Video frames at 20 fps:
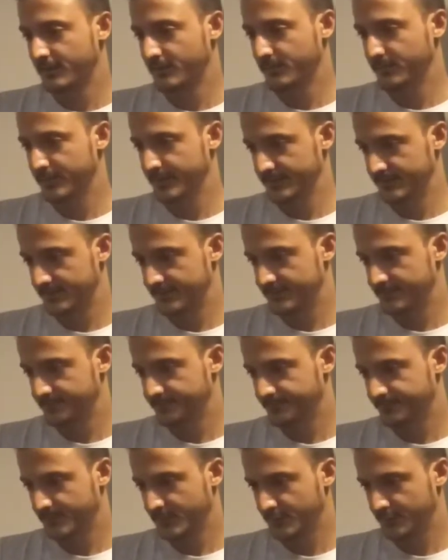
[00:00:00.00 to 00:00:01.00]
But
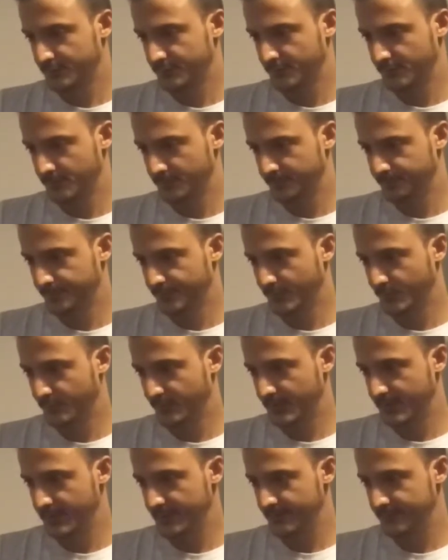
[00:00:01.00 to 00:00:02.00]
so we
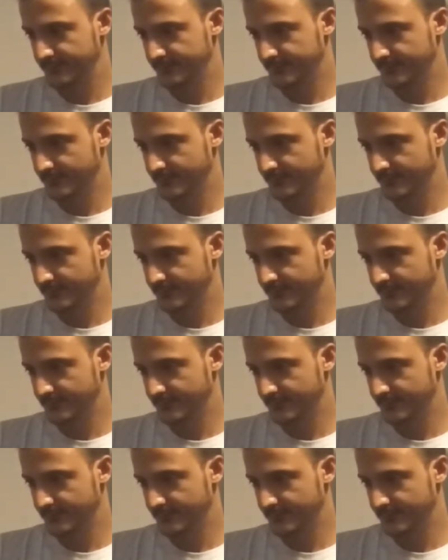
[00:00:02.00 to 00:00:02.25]
have